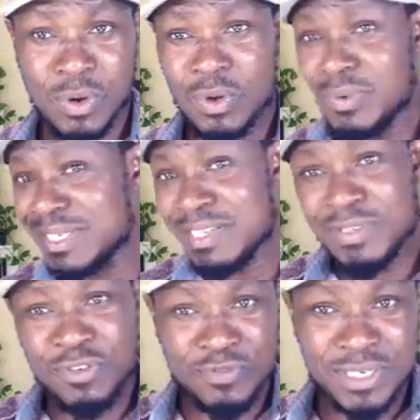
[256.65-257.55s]
or whatever
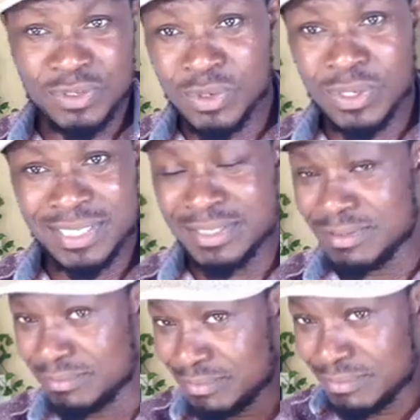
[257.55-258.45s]
you feel to call it.
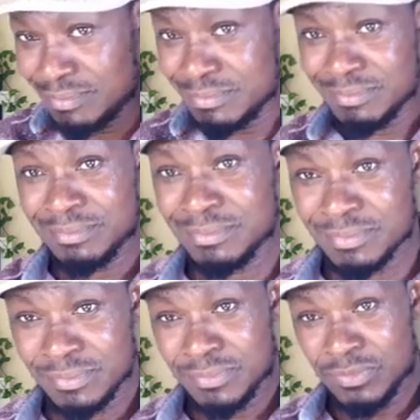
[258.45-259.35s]

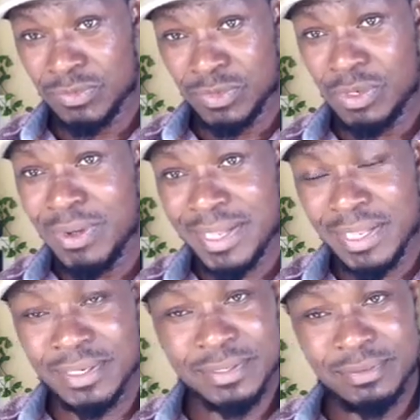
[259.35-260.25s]
Go
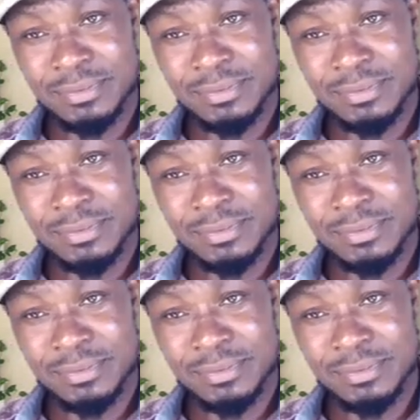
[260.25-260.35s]
ahead.